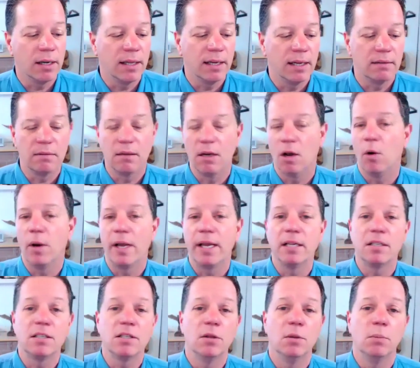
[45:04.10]
then going
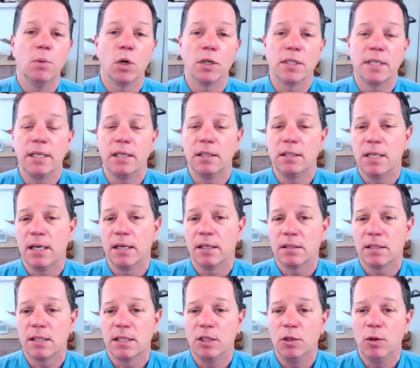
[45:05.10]
into the more
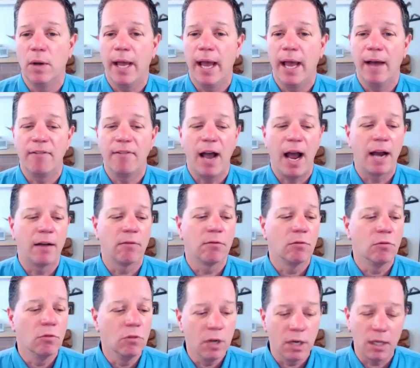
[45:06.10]
details that you have. I
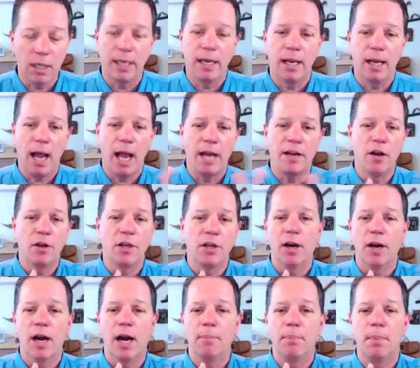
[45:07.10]
know
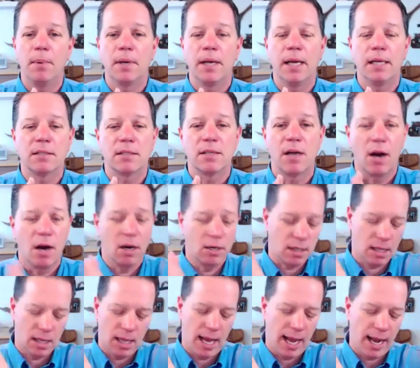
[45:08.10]
you're up against a hard
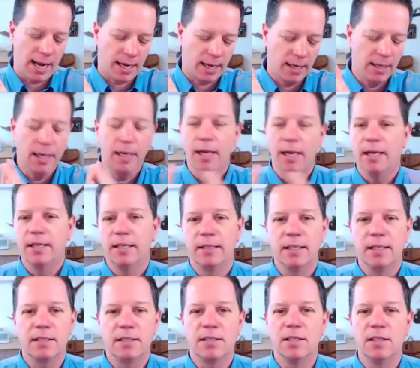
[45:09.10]
clock.
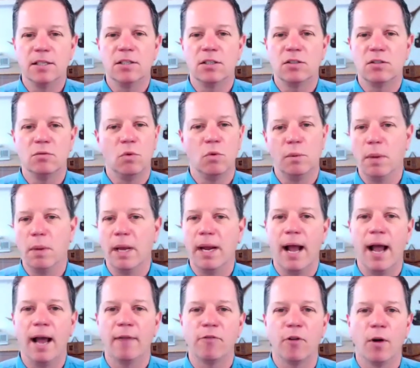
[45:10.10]
We've been
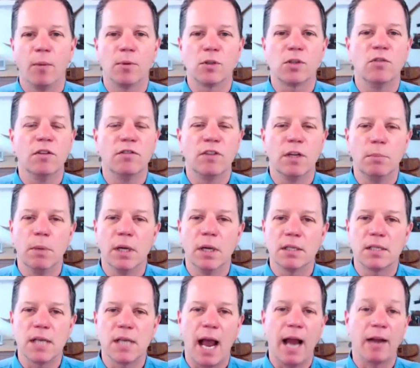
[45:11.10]
on for almost 50
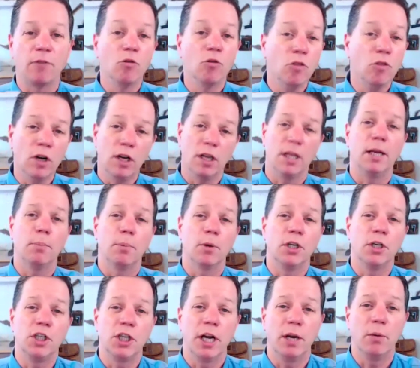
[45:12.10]
minutes. I really
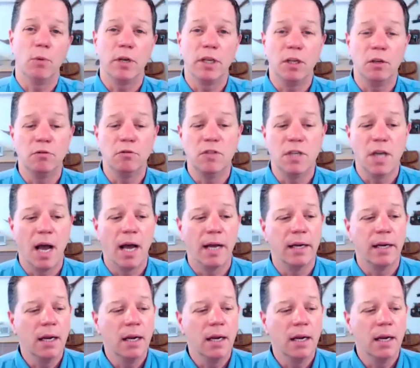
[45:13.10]
appreciate what you've done.